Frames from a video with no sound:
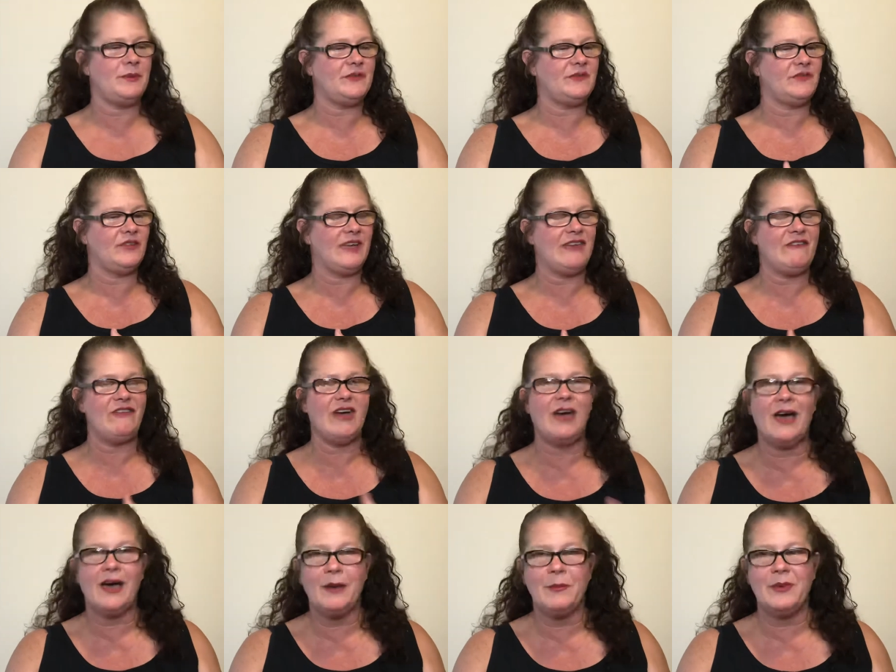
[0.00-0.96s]
if life
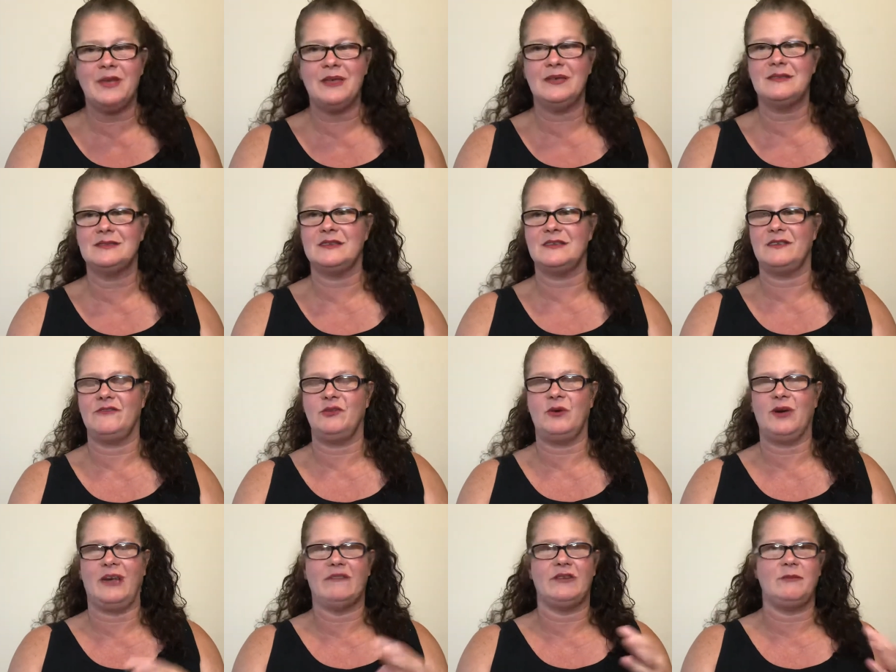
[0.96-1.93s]
happens, if you
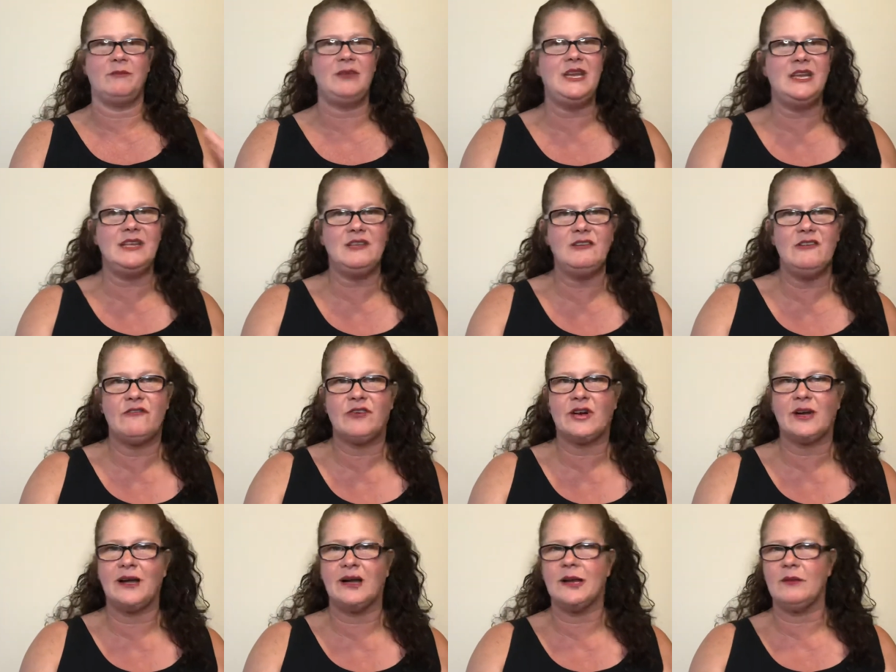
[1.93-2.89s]
have a meeting you
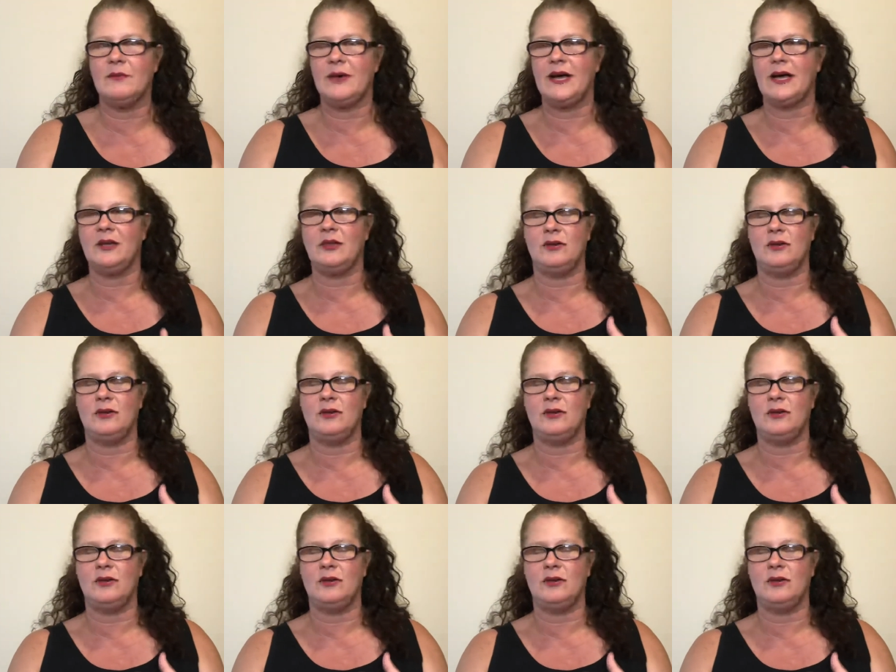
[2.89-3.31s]
forgot about,